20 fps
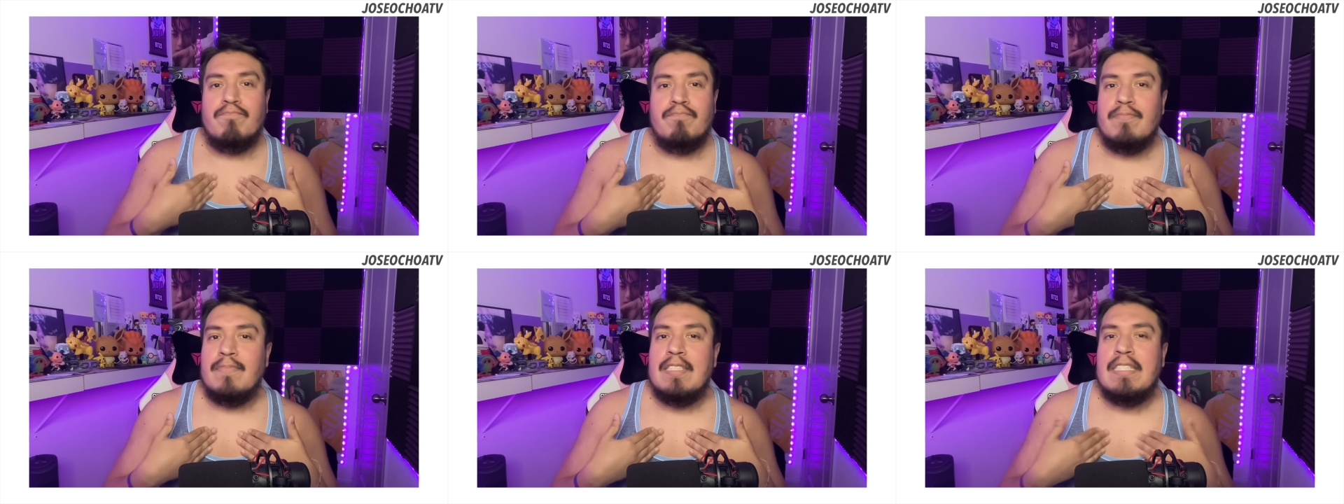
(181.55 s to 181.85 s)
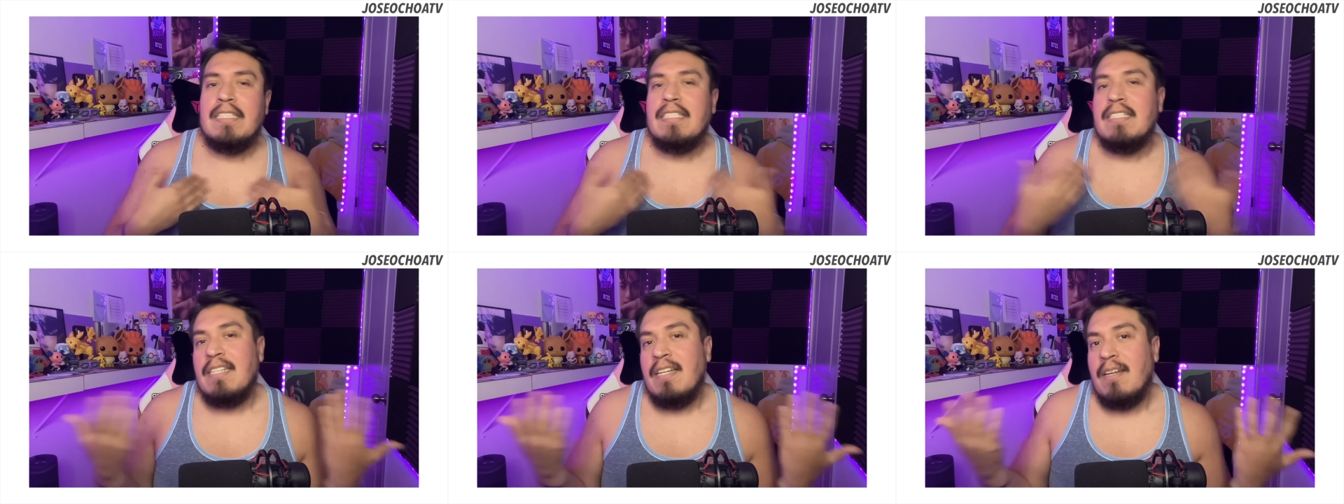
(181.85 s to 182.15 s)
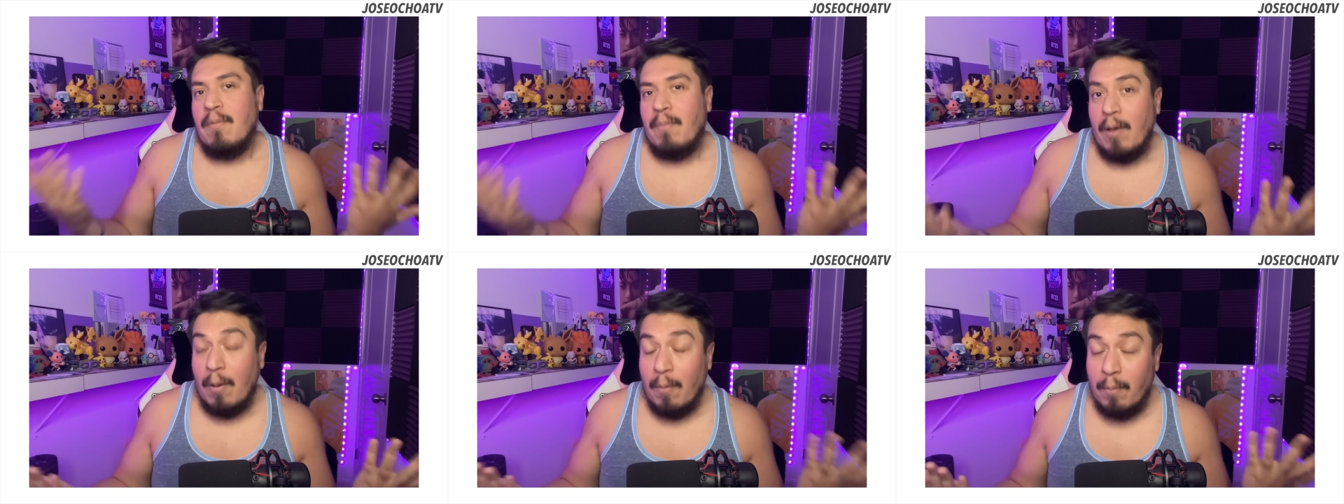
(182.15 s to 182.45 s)
this isn't
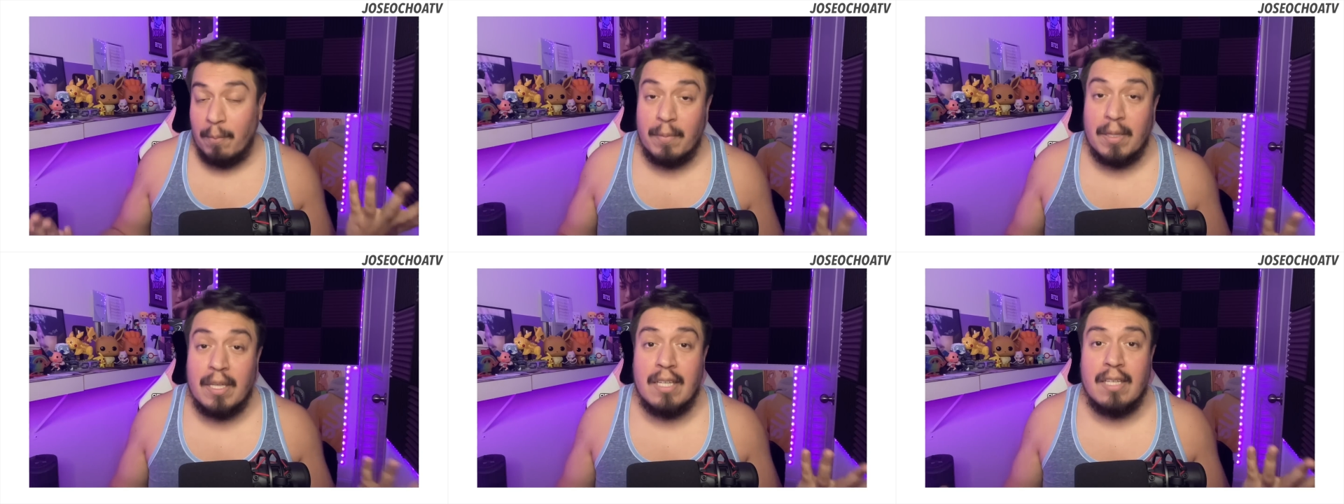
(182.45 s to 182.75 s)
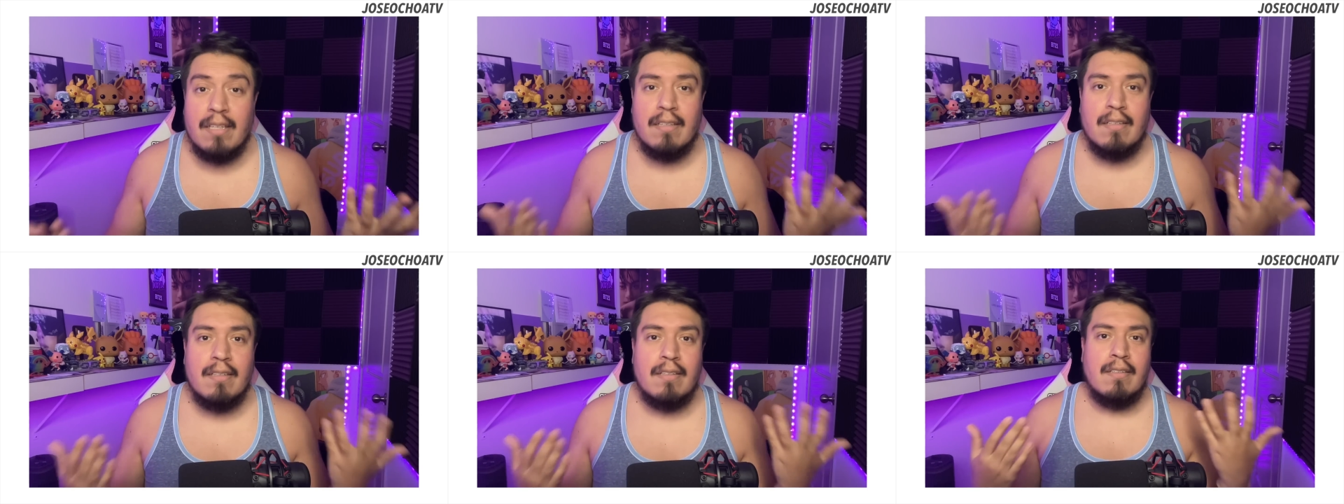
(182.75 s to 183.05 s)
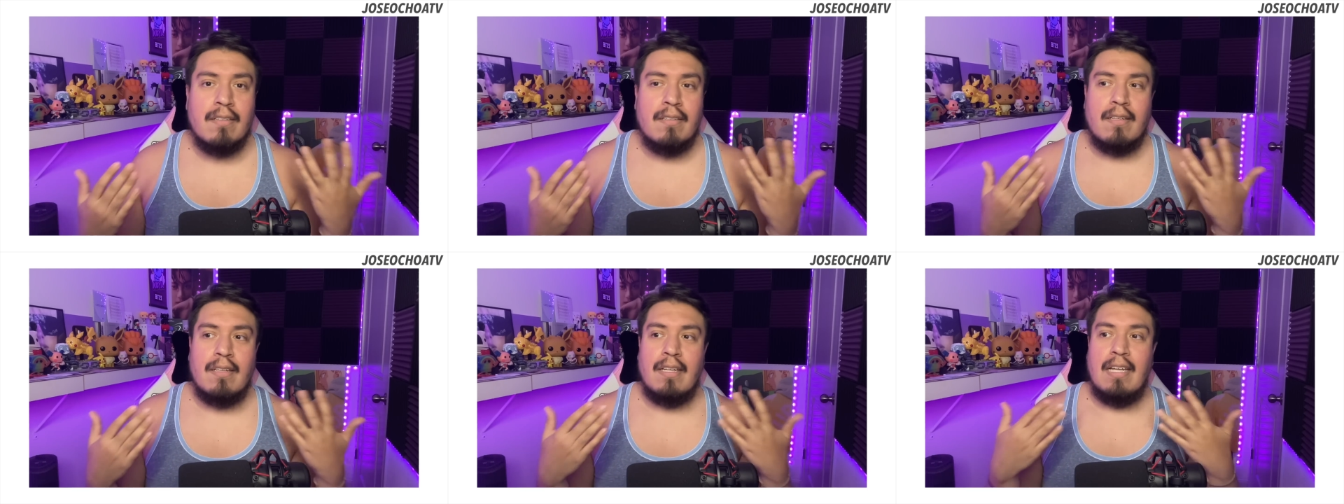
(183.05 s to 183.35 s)
about me.
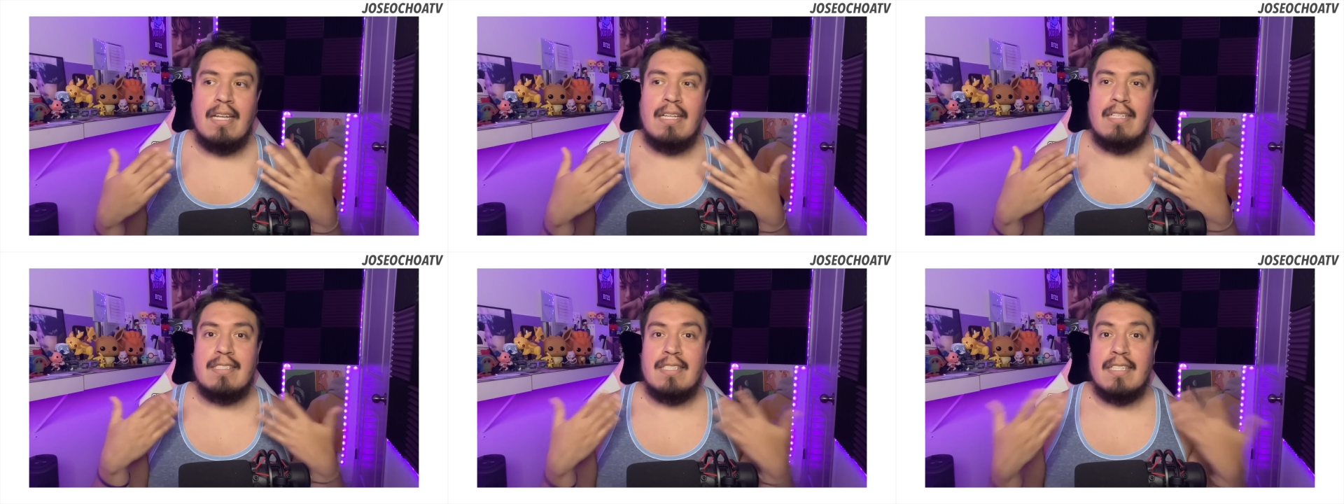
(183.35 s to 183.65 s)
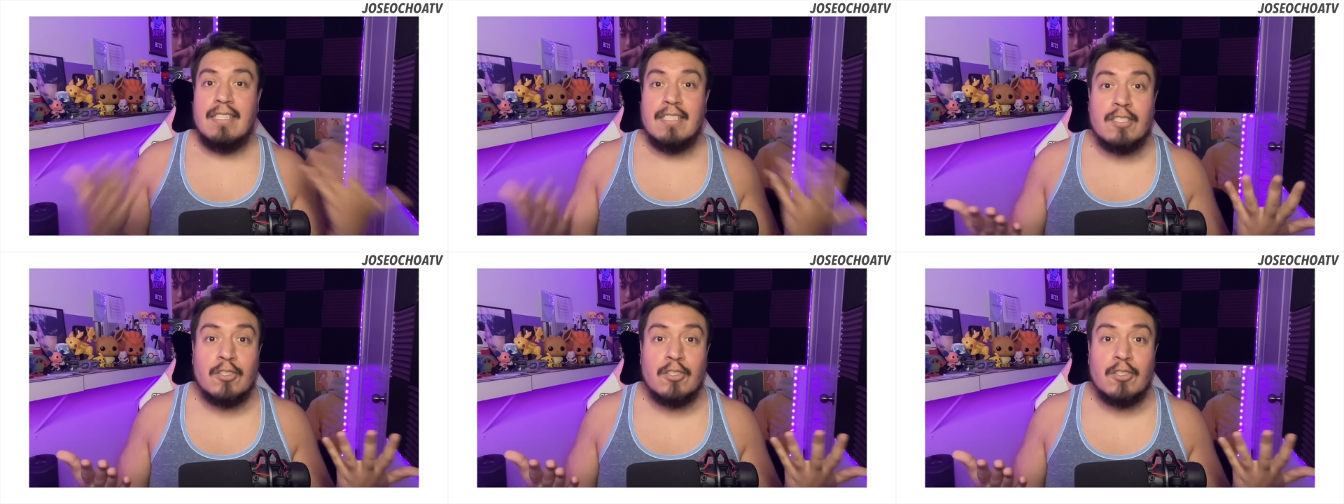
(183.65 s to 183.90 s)
It's his